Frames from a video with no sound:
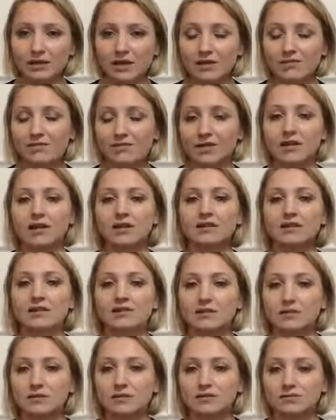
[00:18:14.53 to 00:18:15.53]
I feel like
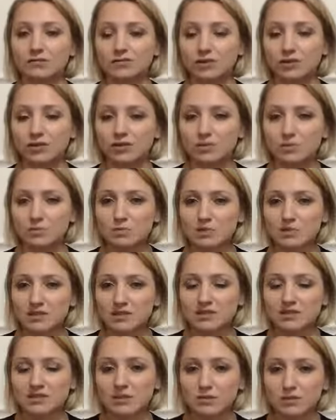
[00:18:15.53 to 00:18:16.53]
that's a huge
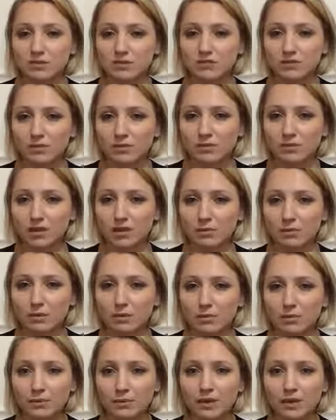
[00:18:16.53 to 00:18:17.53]
misconception for a lot of
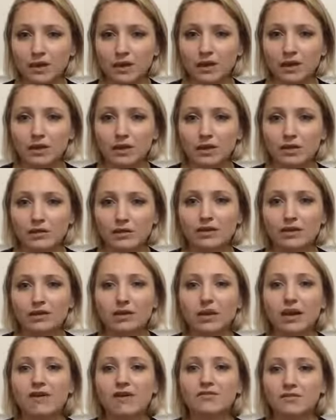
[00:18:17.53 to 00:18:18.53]
people, that
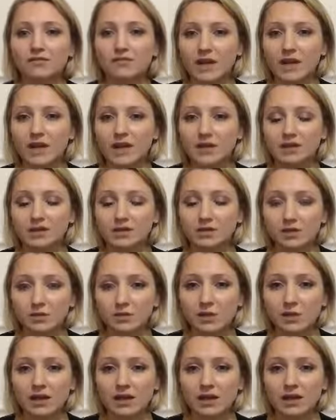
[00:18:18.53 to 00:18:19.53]
they have to fake it till they
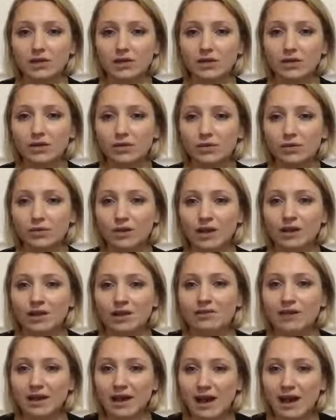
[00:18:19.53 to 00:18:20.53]
make it. No,
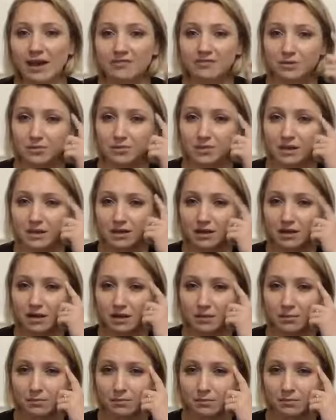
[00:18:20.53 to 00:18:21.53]
they have to
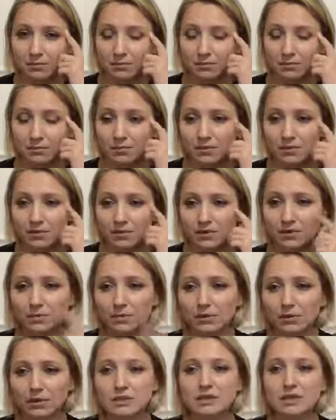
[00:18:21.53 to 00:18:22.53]
become the
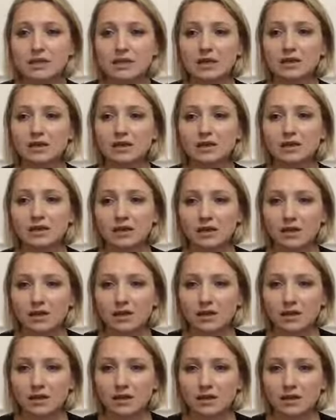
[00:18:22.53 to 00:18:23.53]
person
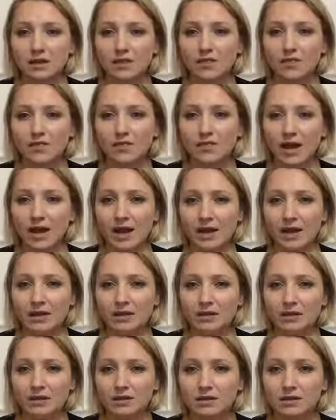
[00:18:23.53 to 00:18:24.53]

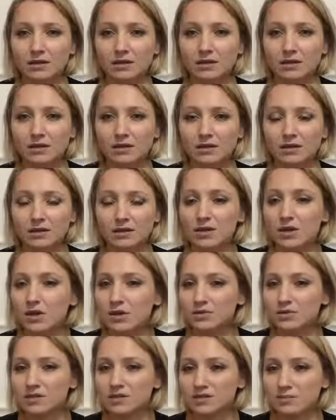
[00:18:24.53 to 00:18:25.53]
that
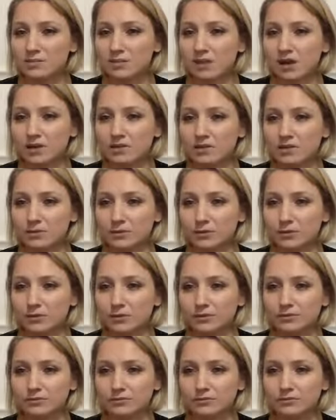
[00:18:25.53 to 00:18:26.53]
knows it's
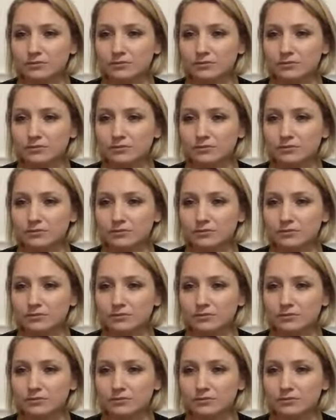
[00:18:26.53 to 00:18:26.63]
possible,